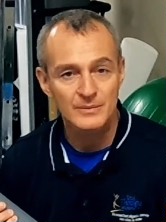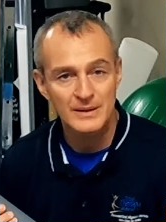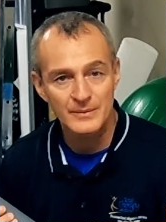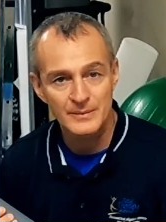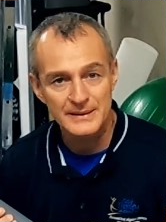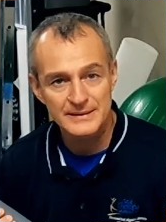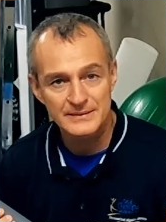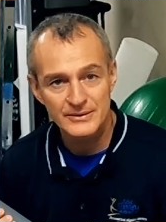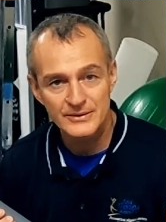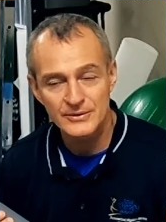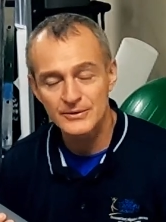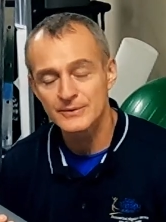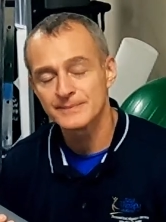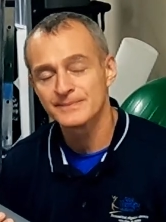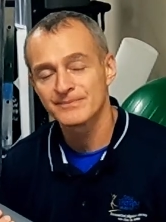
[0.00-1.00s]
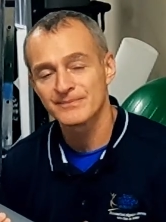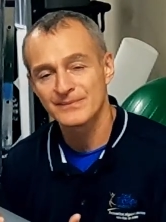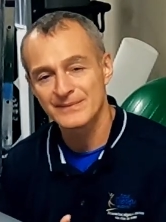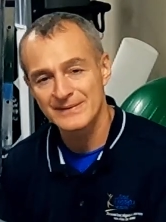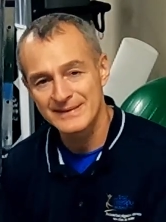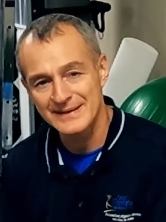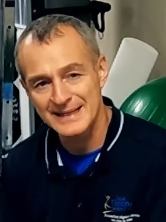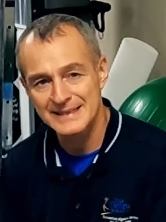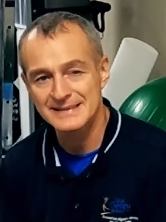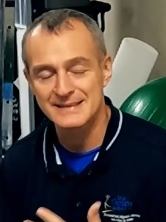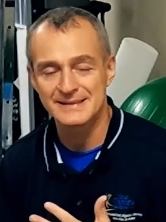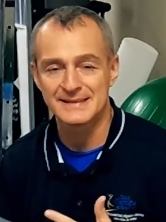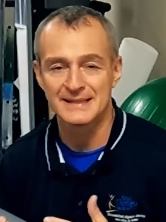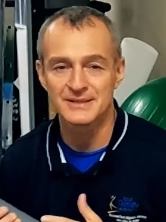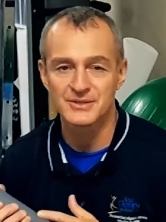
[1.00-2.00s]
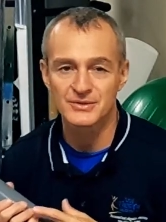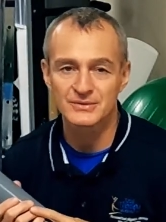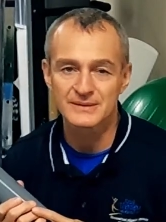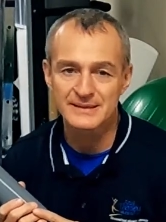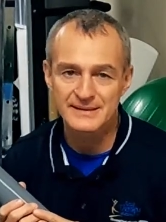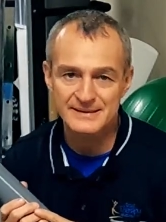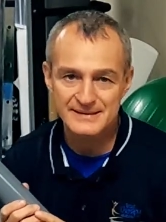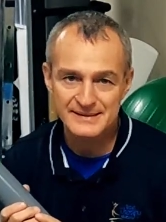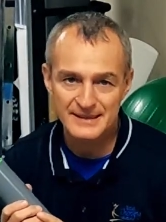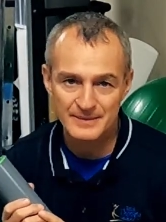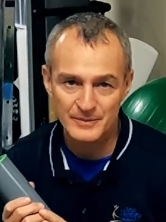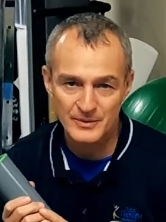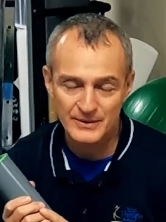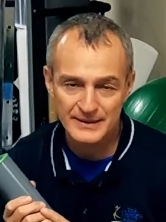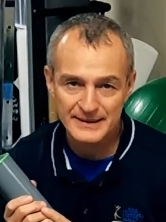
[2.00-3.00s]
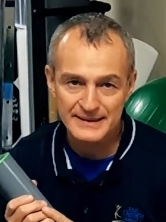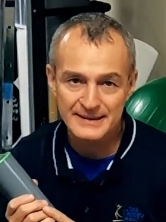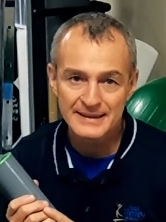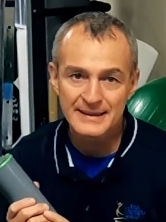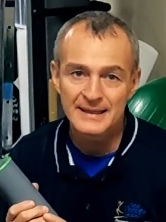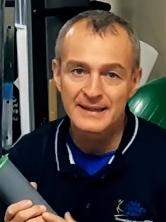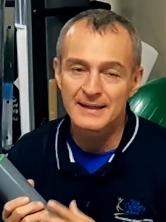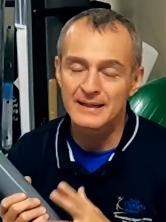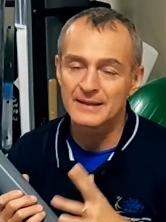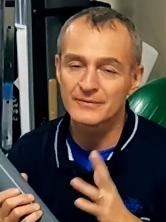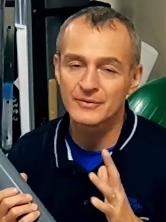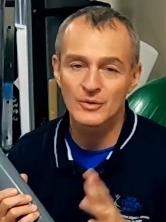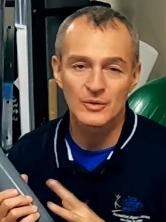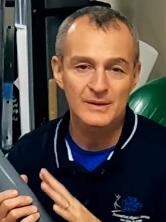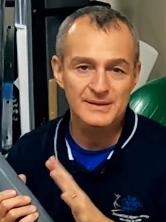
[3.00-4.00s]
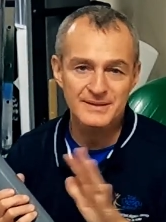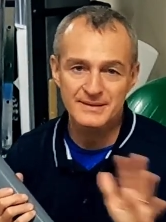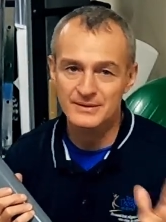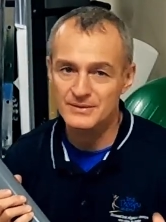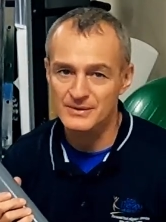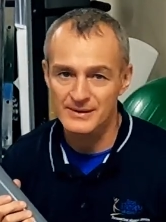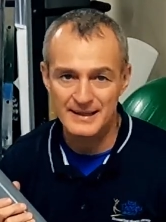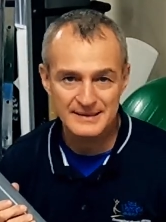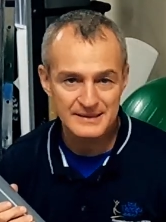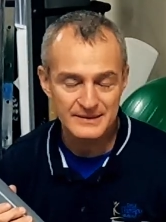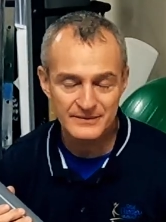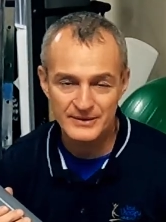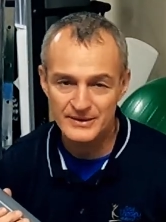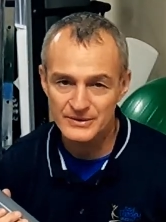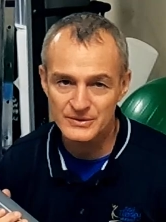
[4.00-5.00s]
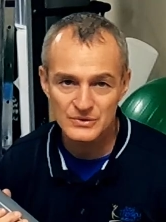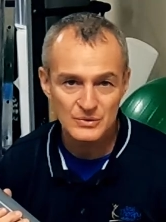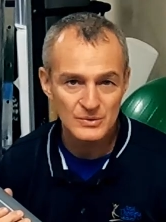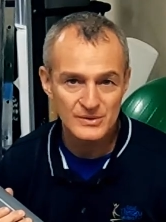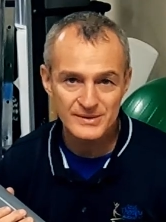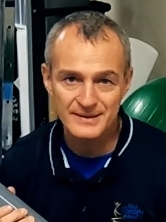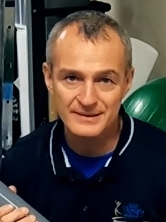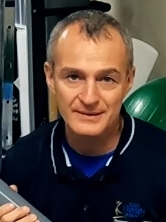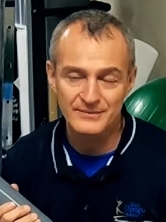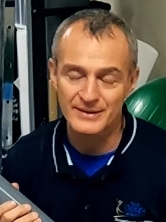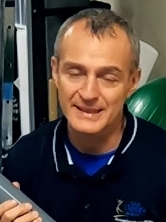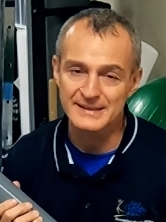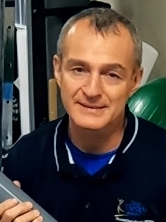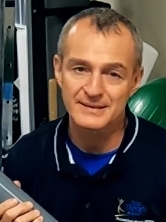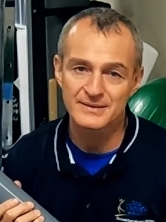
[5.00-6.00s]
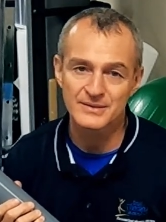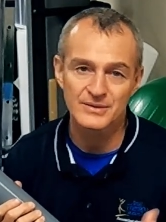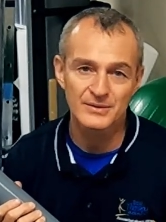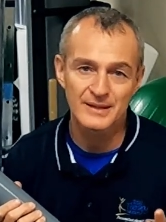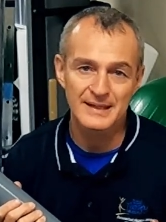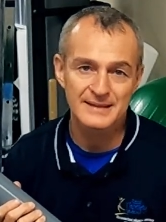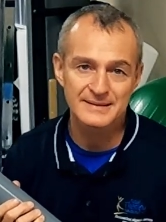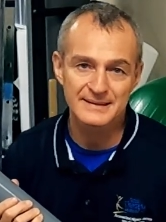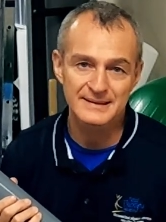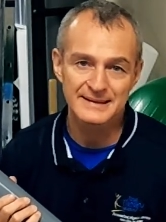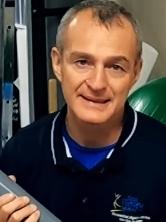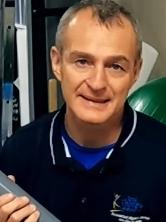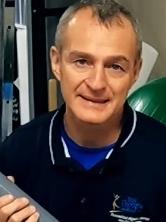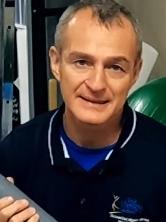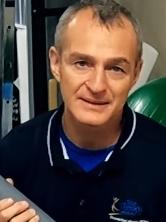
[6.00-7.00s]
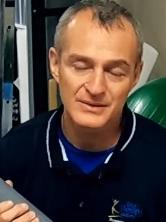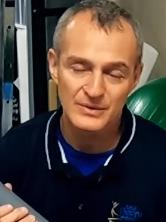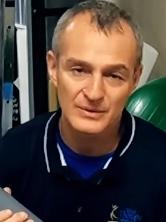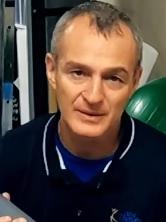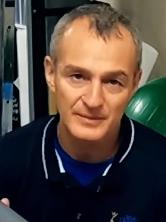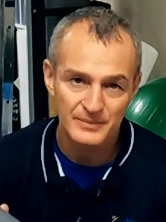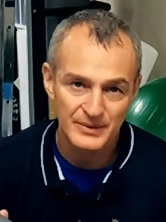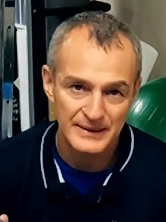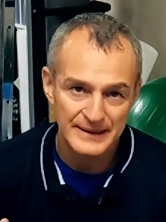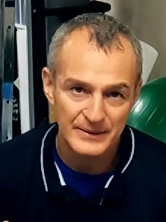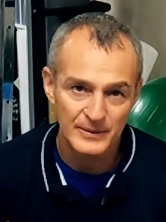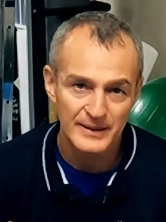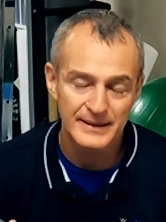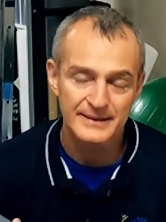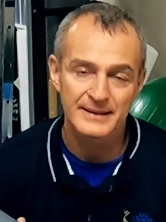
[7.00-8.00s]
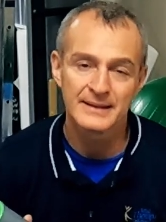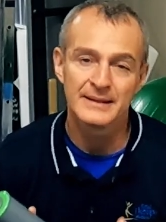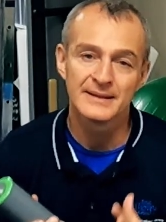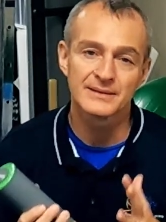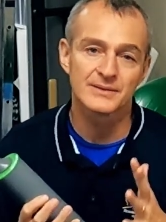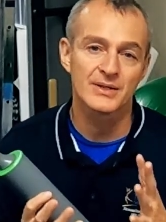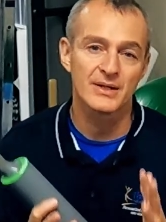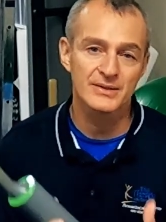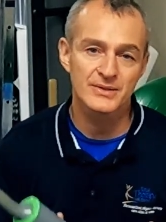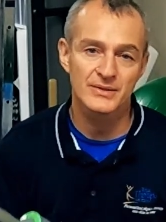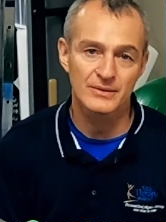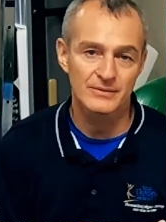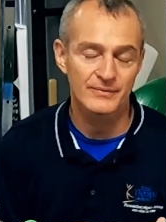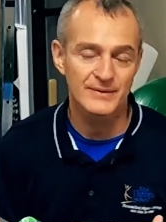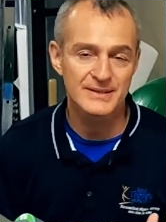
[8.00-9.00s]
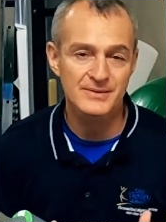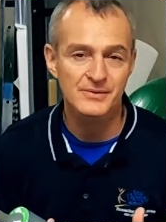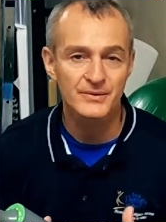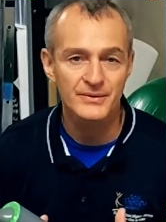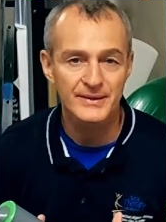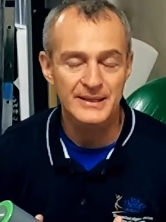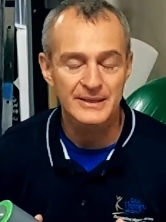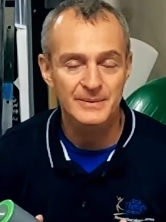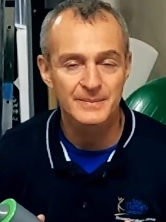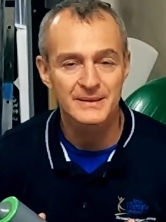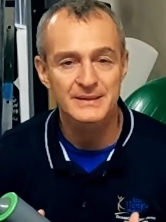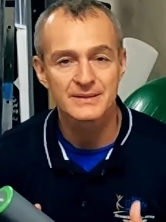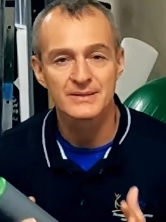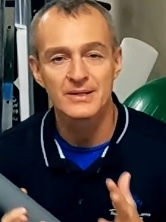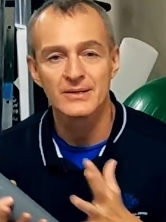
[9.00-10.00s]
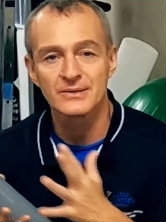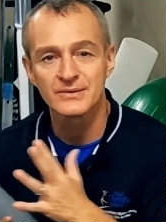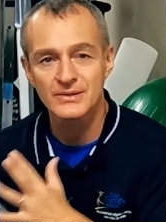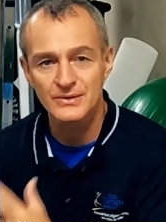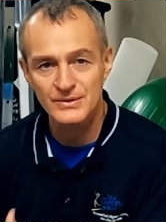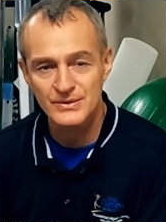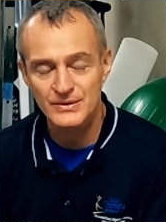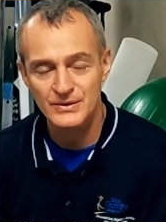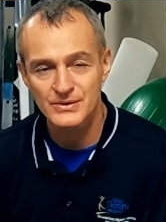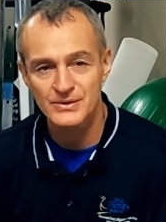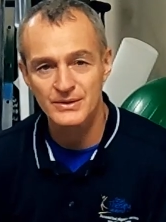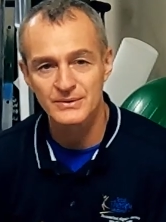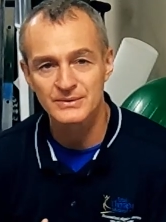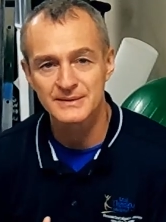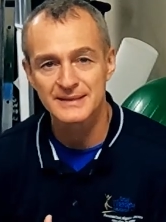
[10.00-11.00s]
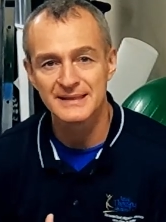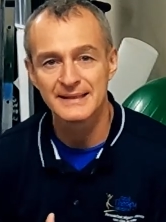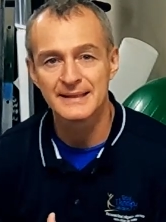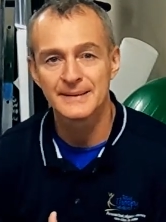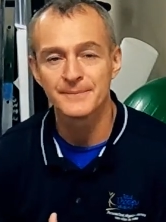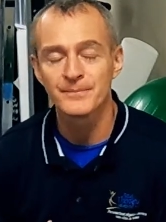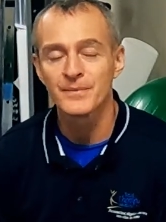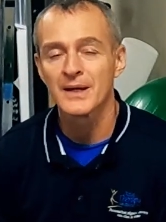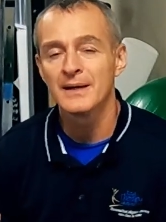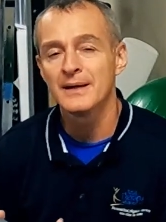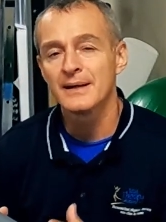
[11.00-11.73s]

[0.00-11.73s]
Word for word: it, what we do. That's essentially the summary. Of course, there's lots of other tools and devices you guys can get into and play with. Talk to your physical therapist, talk to your surgical team,